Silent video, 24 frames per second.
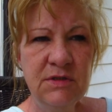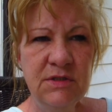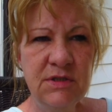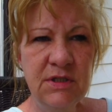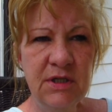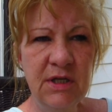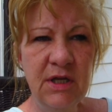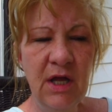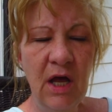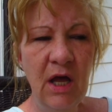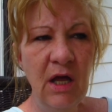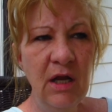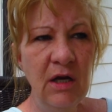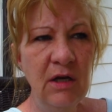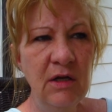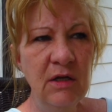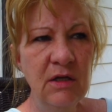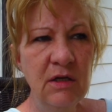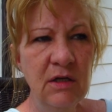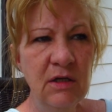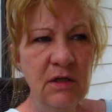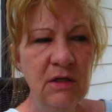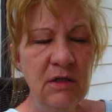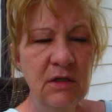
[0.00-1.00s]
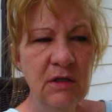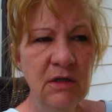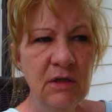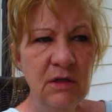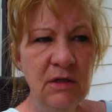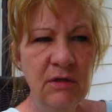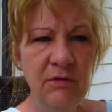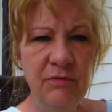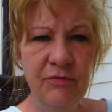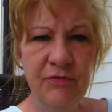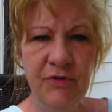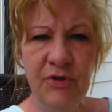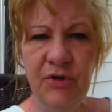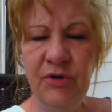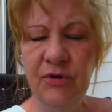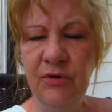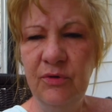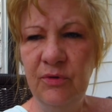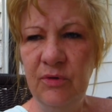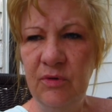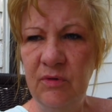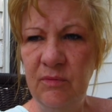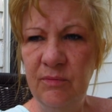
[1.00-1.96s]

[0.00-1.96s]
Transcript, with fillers: to get food